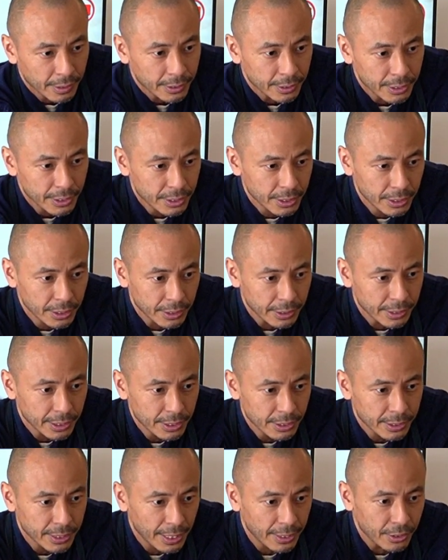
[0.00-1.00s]
This
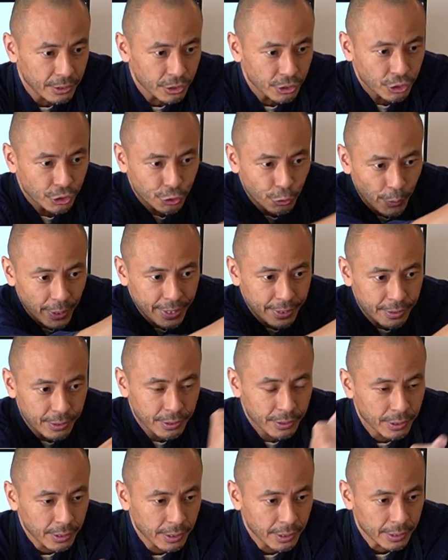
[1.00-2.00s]
side is straight.
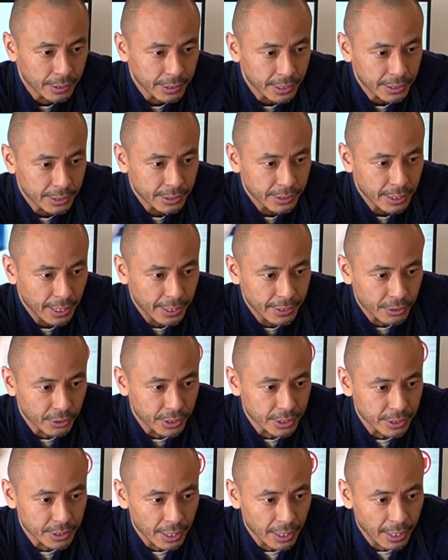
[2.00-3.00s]
This side
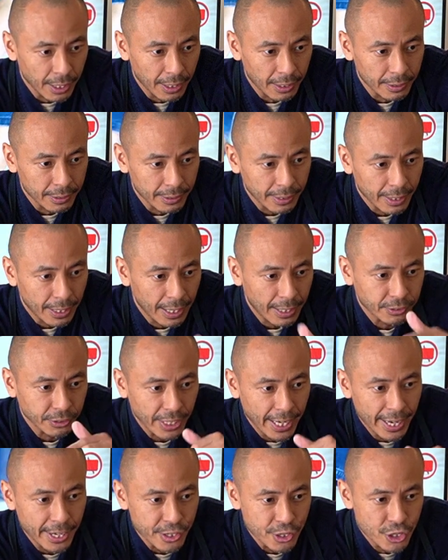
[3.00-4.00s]
is
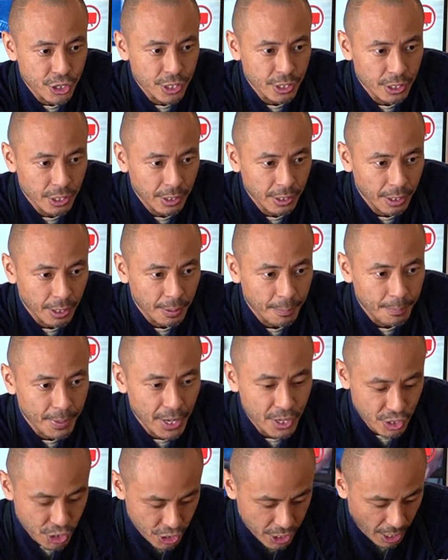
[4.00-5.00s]
has edge,
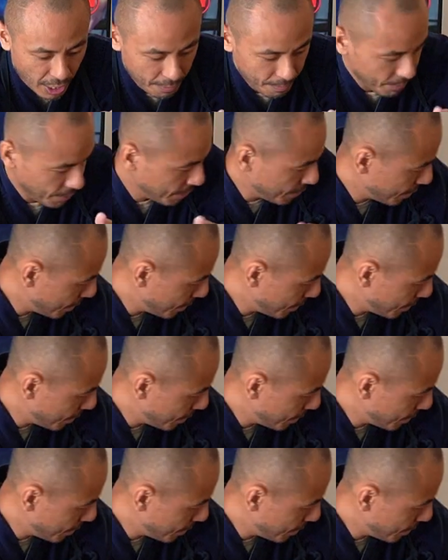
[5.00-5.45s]
very sharp.